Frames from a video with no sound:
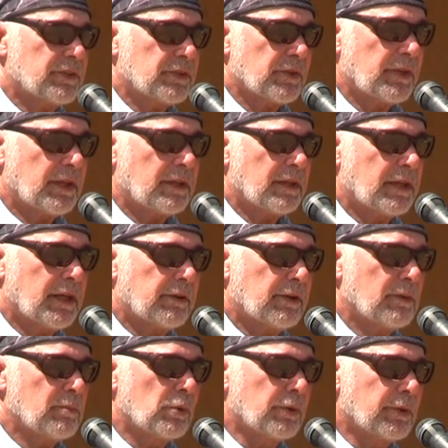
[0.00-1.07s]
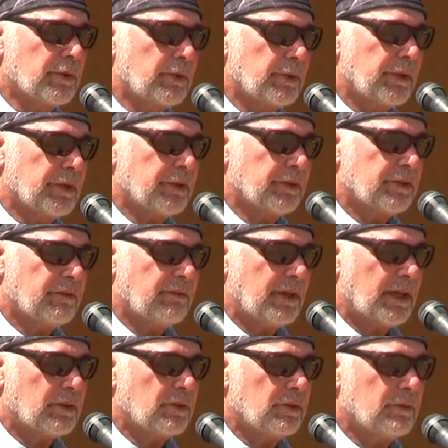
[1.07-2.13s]
so they can carry more oil to
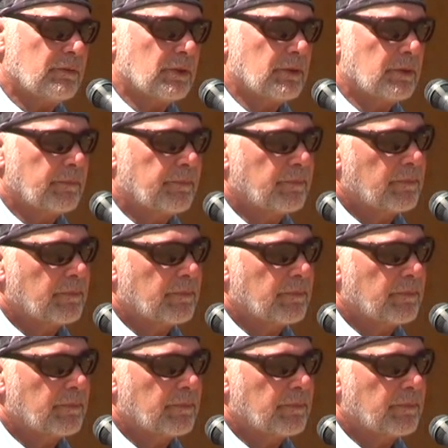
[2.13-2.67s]
Vancouver.